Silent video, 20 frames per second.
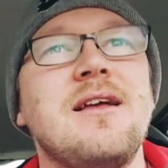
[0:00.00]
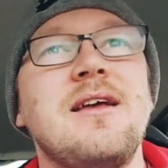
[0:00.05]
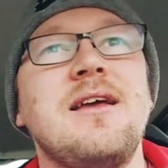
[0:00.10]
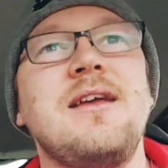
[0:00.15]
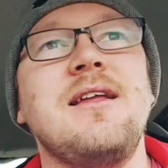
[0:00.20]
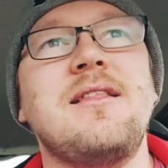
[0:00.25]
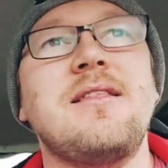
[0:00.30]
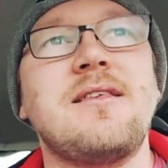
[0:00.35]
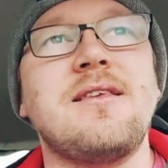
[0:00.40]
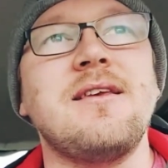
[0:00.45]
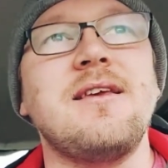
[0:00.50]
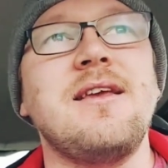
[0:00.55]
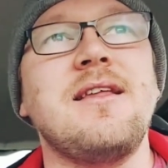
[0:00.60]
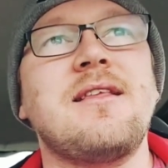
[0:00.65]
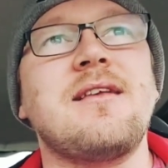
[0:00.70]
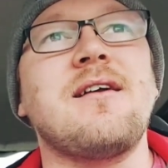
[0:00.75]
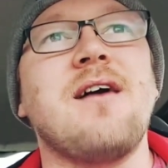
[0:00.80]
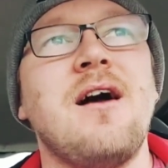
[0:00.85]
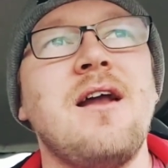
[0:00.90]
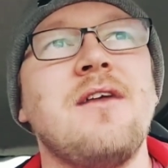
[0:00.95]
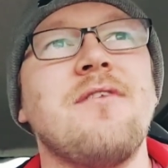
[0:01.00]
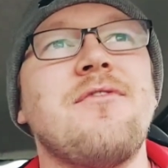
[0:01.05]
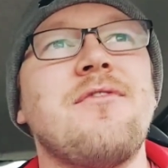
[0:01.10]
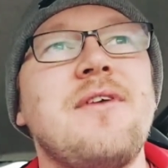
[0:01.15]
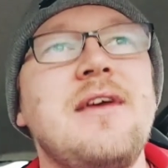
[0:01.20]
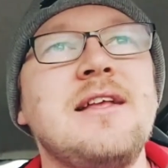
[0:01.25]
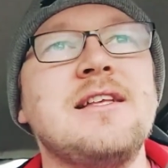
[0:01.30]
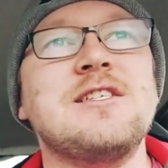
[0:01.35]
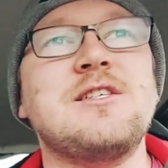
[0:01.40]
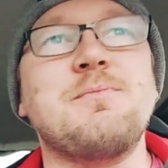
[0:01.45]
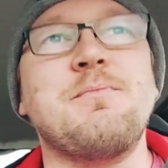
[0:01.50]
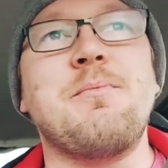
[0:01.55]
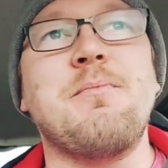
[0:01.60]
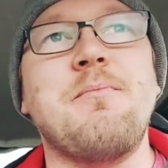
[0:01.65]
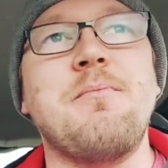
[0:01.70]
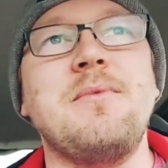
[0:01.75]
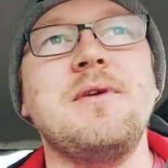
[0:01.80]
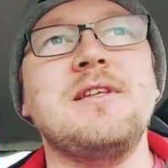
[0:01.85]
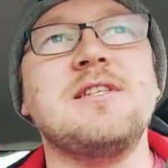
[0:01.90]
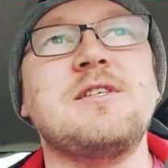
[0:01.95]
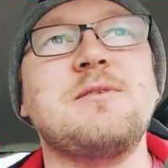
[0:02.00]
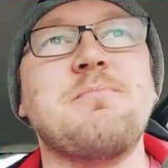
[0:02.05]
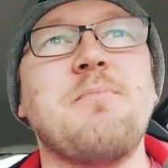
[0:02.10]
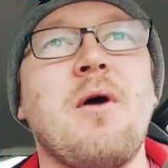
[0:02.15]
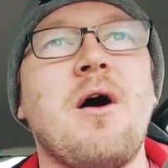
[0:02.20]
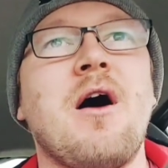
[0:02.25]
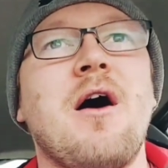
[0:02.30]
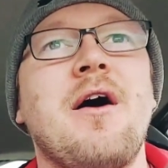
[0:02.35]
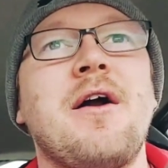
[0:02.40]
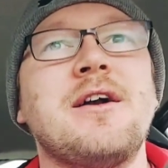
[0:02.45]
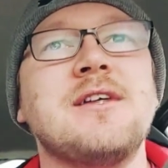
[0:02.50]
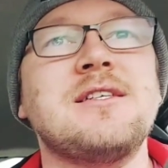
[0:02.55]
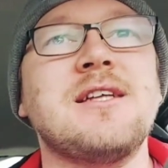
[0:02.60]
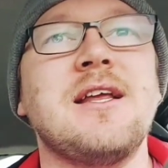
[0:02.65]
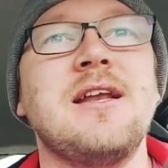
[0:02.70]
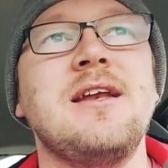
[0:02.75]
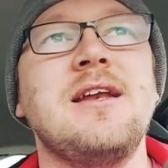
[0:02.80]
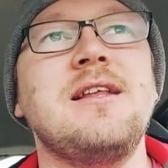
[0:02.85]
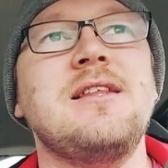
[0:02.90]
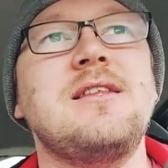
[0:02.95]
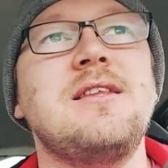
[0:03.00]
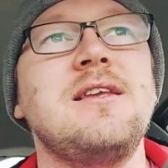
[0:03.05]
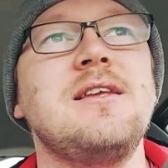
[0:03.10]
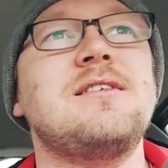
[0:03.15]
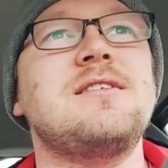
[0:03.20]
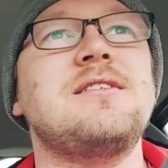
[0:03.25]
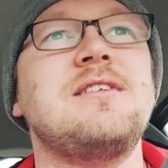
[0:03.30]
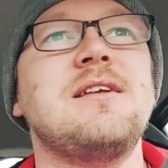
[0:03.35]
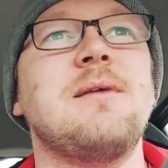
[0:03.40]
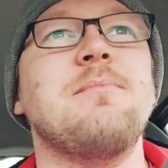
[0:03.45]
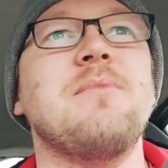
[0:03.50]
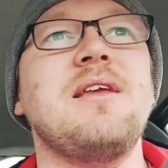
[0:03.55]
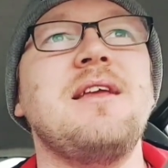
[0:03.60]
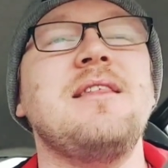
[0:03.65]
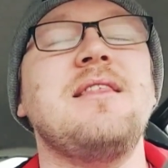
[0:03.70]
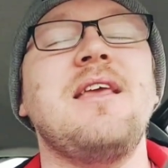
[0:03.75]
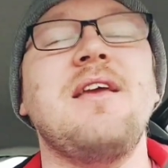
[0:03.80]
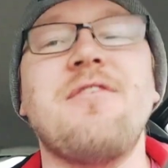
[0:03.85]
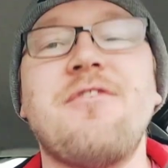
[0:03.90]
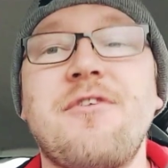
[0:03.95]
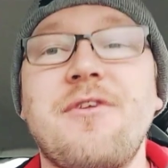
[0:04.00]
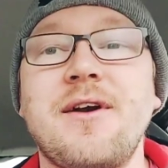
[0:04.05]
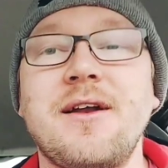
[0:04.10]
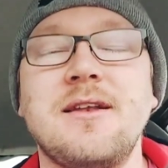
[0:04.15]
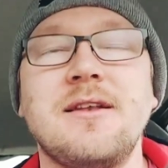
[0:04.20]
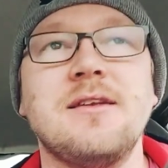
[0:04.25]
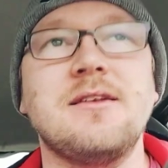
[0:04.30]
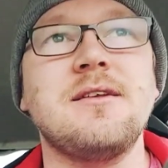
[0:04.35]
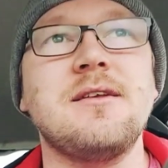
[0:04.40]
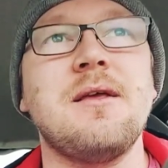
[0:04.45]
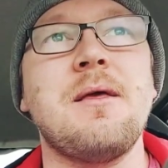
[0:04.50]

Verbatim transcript: it it kind of inspires inspires and it, it's something different